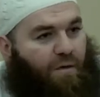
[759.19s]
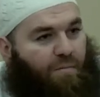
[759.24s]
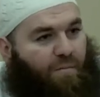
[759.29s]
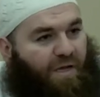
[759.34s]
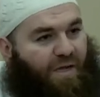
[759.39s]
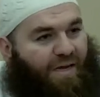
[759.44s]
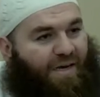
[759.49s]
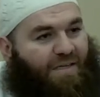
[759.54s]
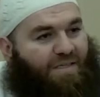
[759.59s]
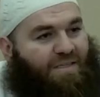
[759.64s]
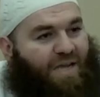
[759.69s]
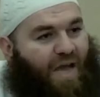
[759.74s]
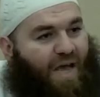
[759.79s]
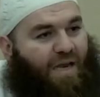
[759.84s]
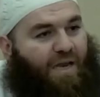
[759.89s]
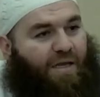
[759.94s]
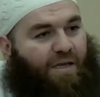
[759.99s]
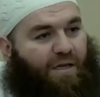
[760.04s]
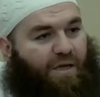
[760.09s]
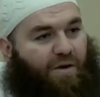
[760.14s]
But
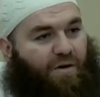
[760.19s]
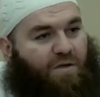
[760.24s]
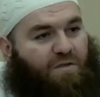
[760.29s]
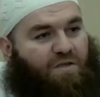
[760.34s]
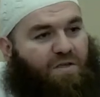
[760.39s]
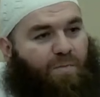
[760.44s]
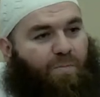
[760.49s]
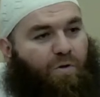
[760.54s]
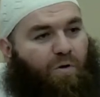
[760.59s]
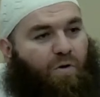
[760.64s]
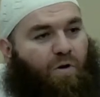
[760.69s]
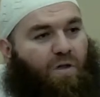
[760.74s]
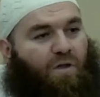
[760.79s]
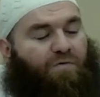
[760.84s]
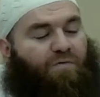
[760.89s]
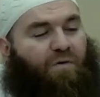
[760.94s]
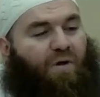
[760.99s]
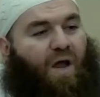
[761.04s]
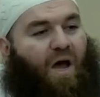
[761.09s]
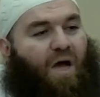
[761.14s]
rijalan here is the plural
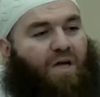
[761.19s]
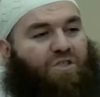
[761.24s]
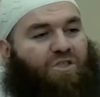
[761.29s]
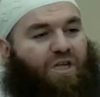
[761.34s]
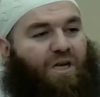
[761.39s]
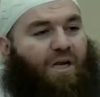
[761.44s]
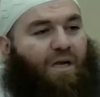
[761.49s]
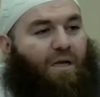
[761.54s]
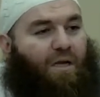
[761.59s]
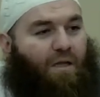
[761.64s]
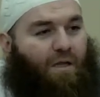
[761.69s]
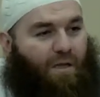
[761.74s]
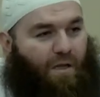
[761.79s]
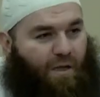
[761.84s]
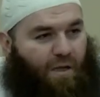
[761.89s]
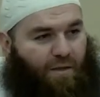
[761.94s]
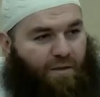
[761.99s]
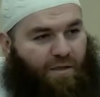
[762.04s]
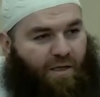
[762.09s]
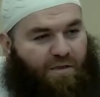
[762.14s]
of rajil,
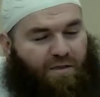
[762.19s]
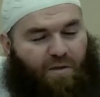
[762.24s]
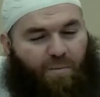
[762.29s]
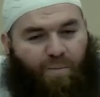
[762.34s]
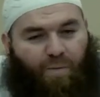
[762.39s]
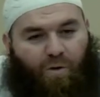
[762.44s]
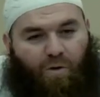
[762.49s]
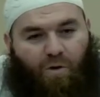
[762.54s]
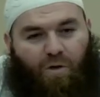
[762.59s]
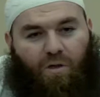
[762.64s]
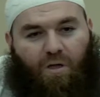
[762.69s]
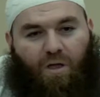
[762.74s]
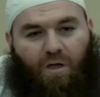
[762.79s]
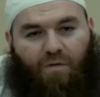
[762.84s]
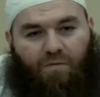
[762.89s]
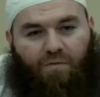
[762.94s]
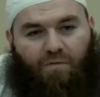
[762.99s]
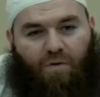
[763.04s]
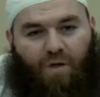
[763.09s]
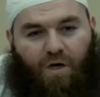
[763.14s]
not the plural
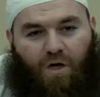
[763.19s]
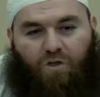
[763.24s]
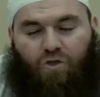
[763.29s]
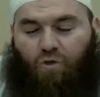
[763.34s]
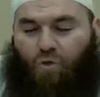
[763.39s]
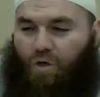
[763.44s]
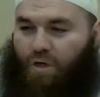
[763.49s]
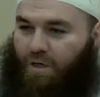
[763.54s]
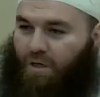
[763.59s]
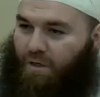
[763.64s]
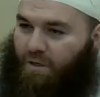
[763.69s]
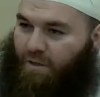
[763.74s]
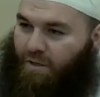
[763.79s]
of rajul.